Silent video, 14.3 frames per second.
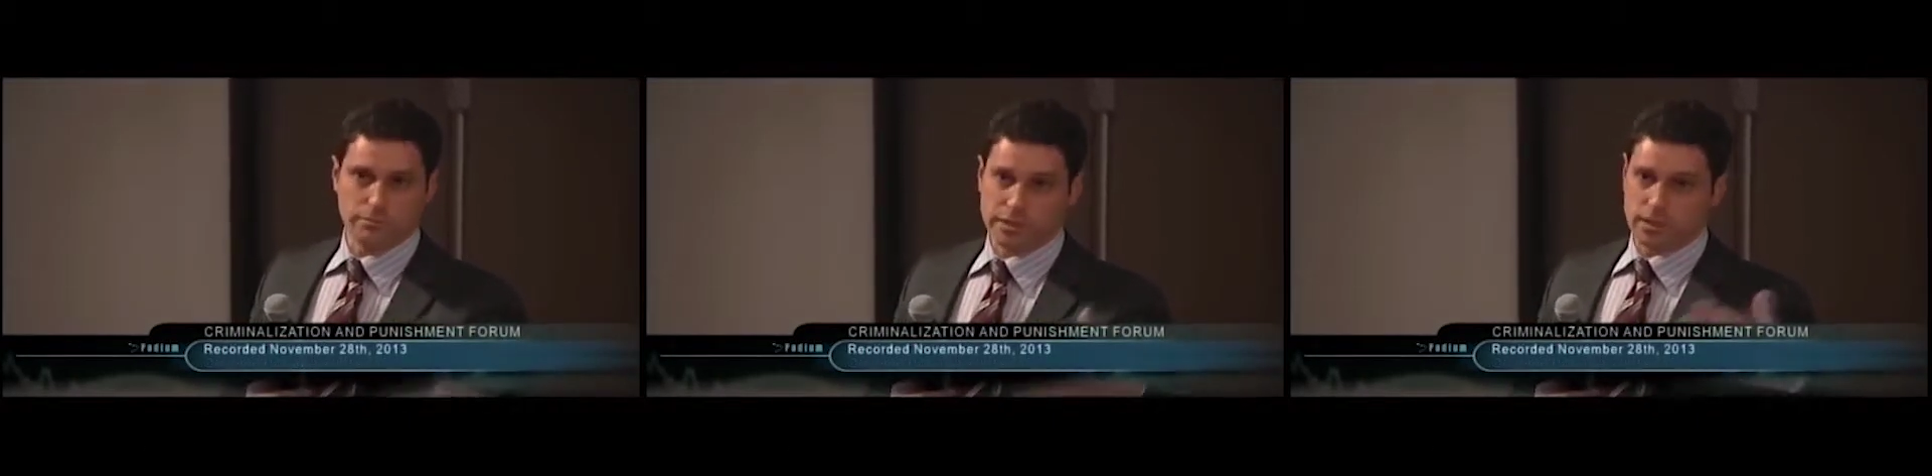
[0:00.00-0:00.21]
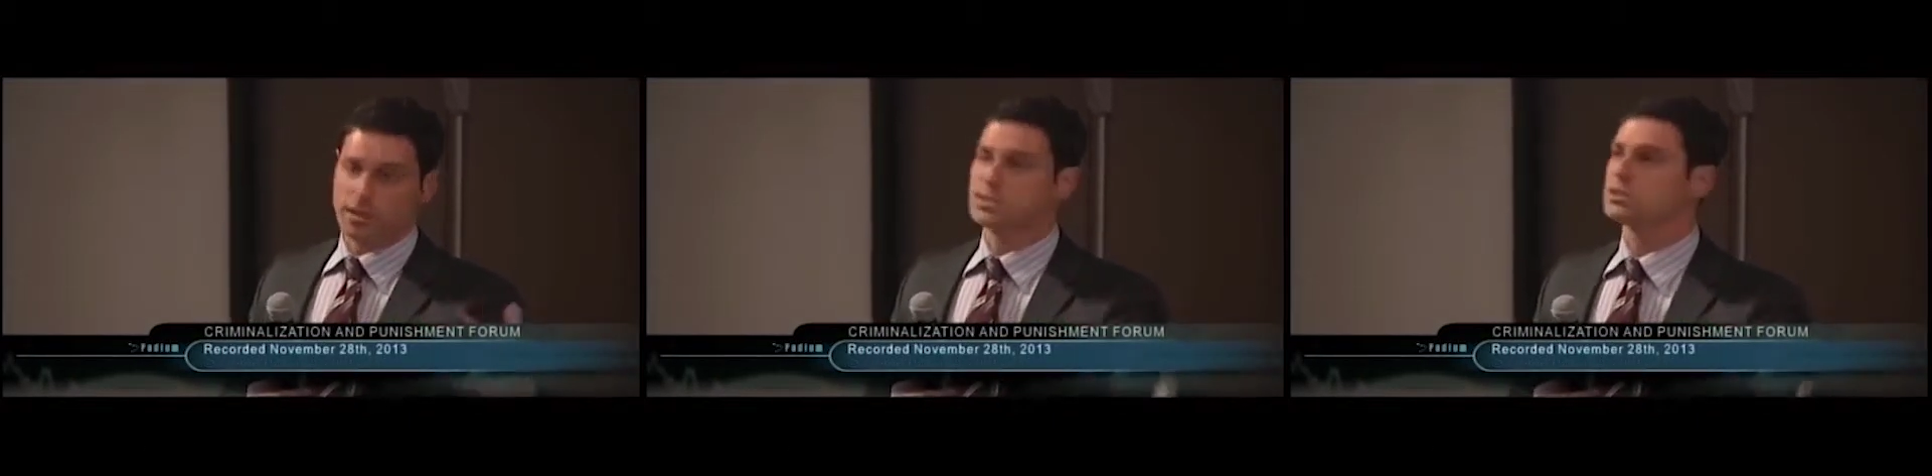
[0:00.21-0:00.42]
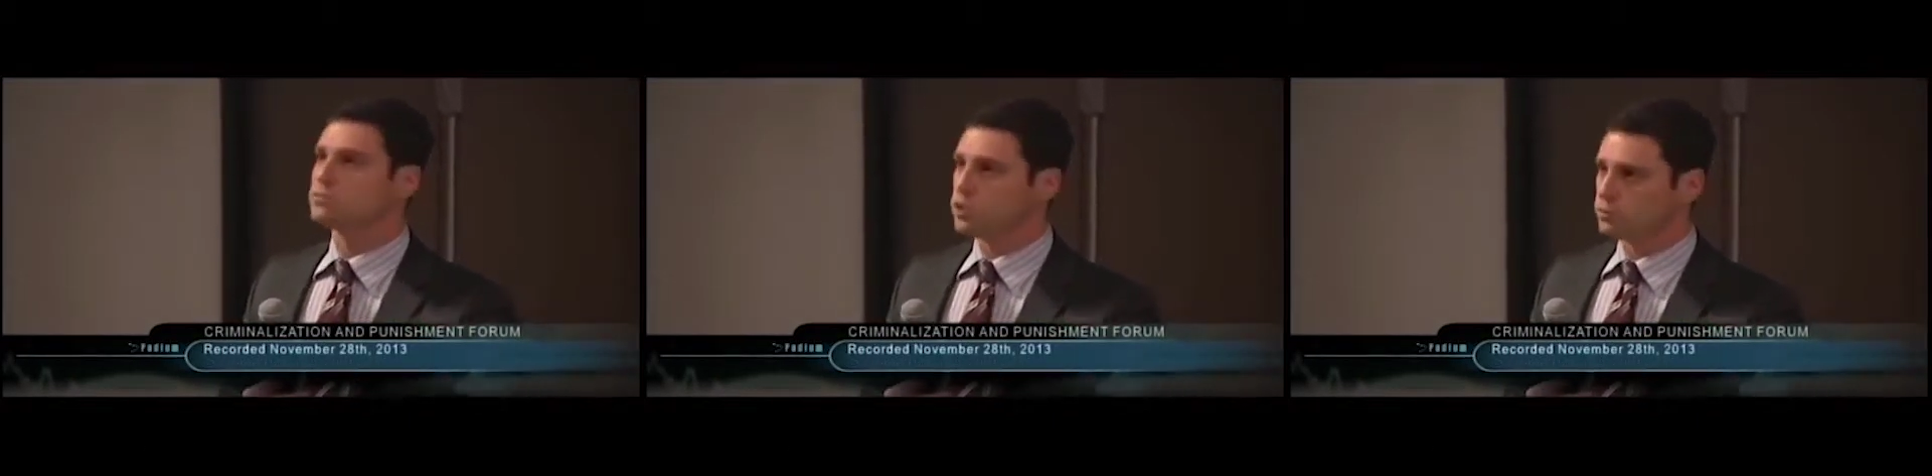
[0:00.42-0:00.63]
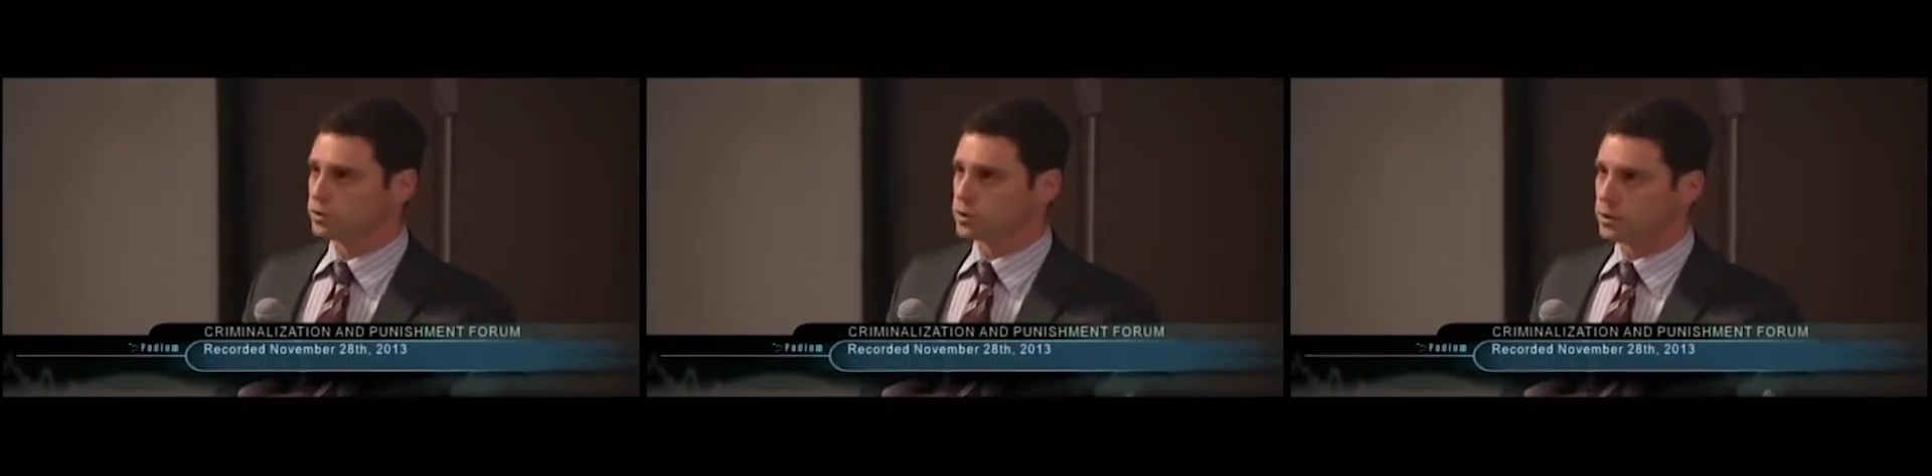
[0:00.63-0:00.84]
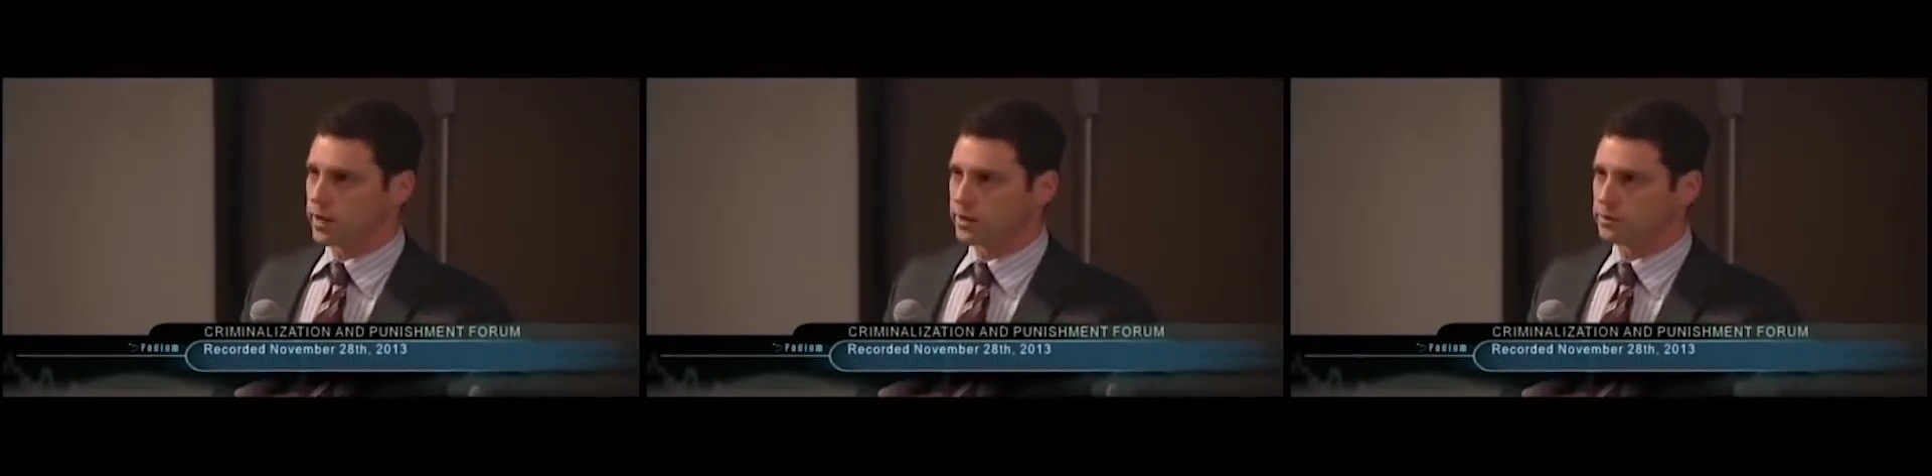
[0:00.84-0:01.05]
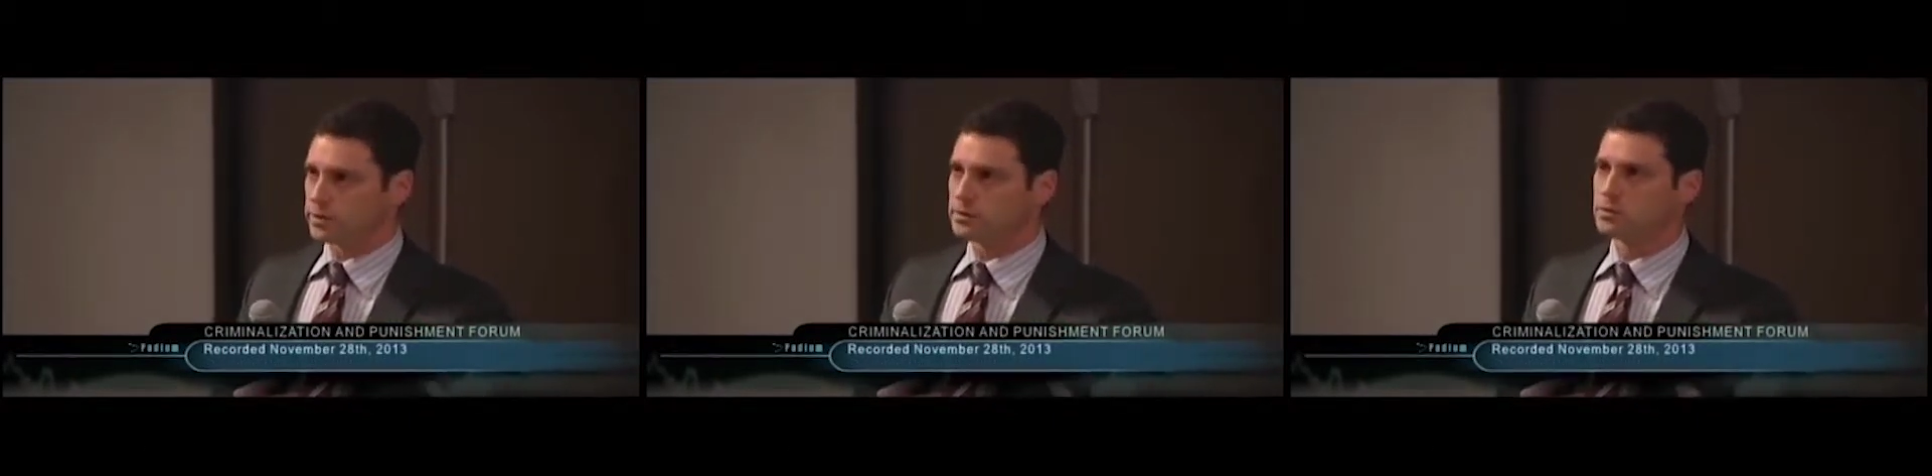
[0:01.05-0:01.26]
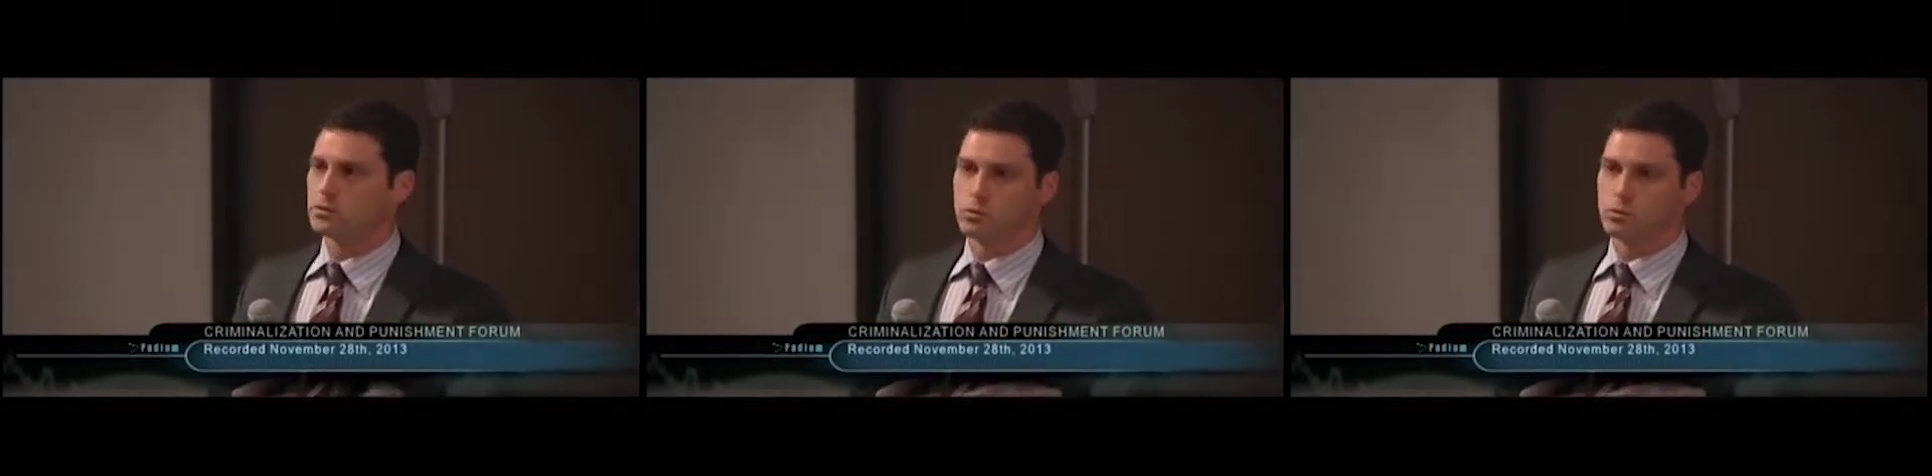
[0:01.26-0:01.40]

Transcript: because of overcrowded,